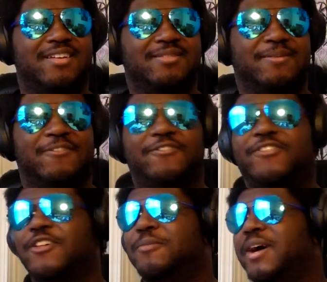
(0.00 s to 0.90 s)
to
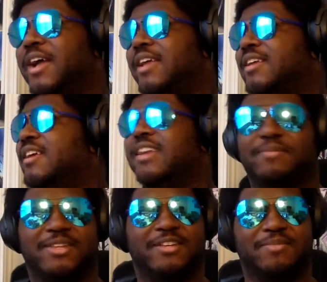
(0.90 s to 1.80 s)
fill my
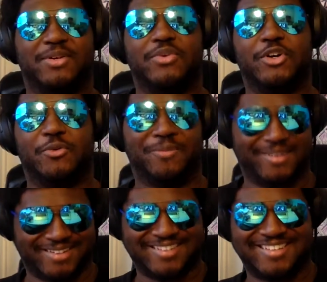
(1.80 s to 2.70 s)
empty room.
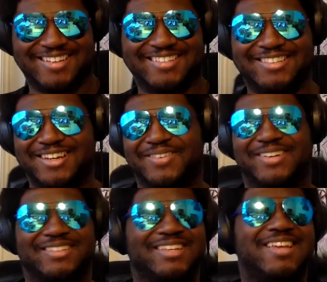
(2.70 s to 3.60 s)
So,
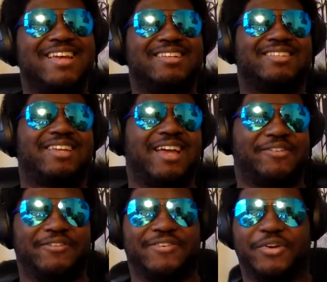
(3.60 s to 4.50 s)
anyways, that's all I got
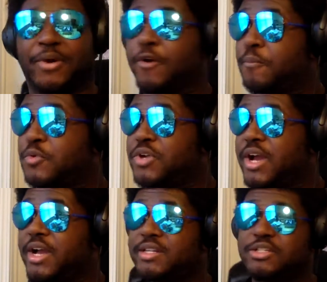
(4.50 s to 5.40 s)
for this video. I hope you
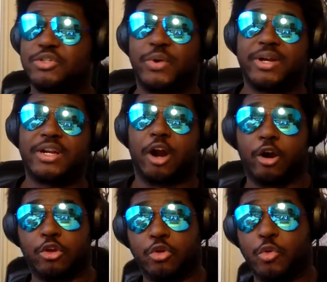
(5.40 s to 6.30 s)
guys enjoyed it.
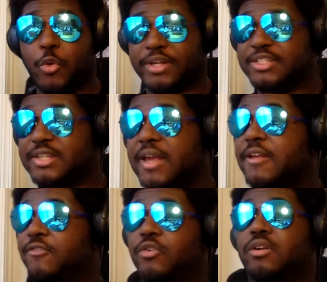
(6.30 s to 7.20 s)
Are you
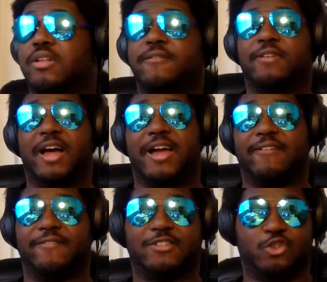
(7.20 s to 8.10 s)
excited for a Love
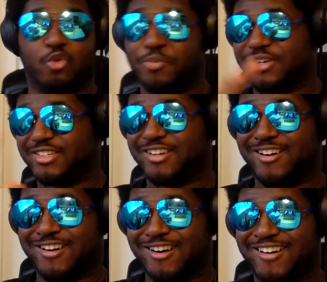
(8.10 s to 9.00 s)
Life
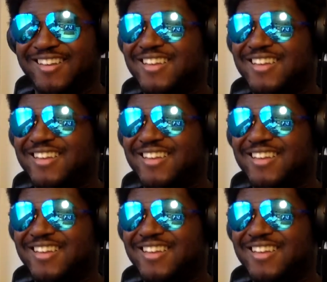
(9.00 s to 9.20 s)
superstar?